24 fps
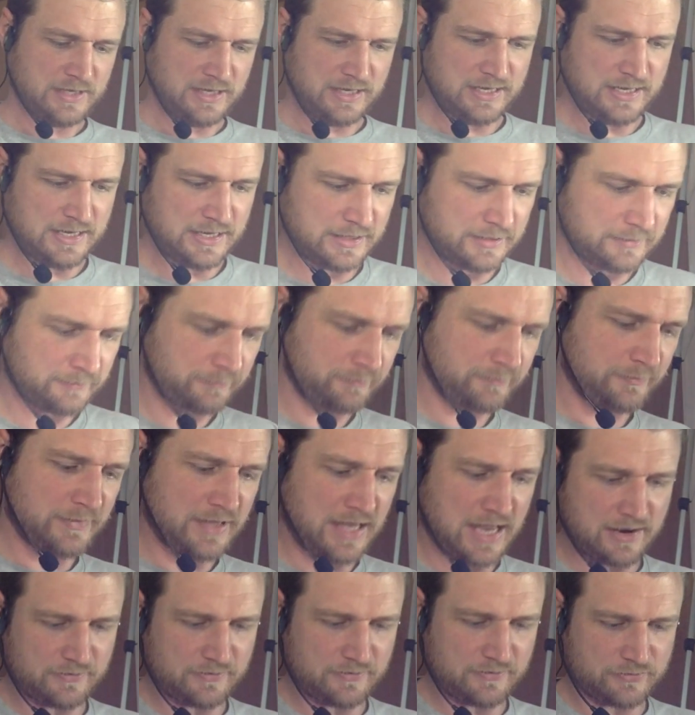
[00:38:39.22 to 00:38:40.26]
Again,
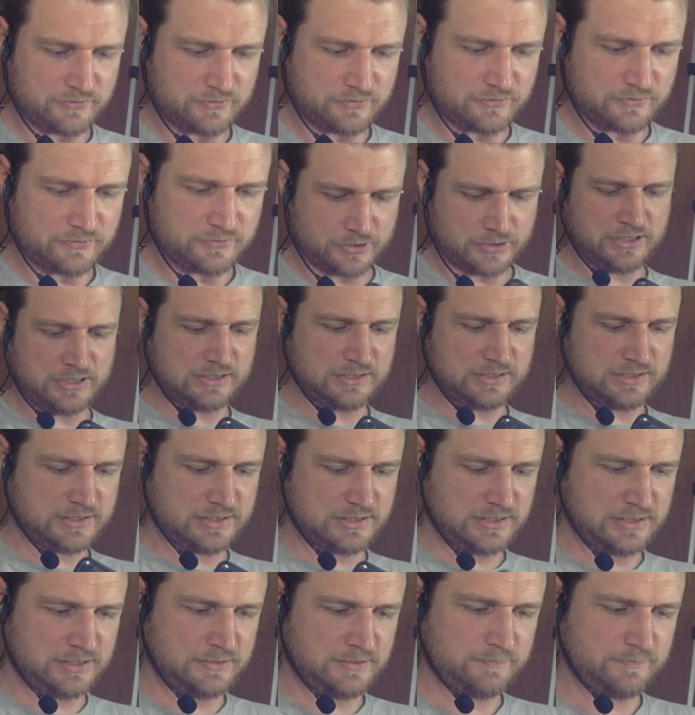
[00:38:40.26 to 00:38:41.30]
live stream, you get to
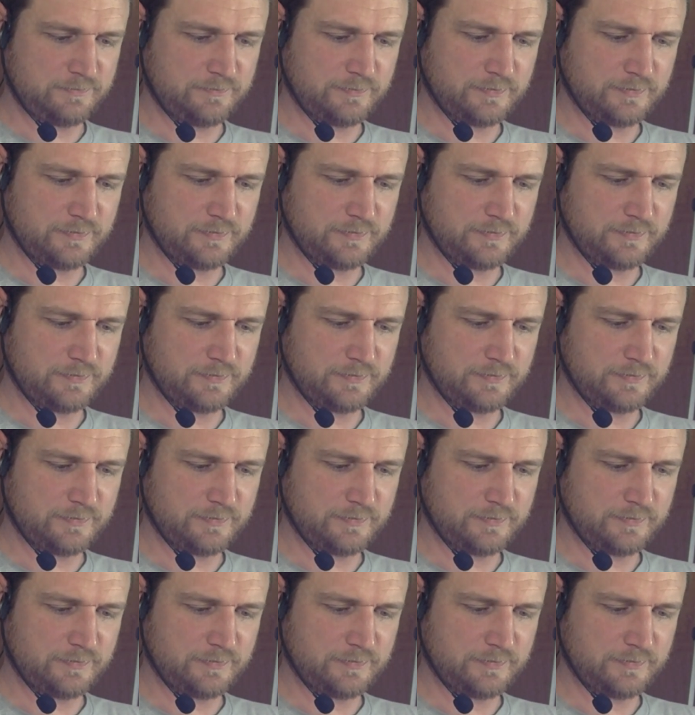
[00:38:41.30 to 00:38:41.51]
see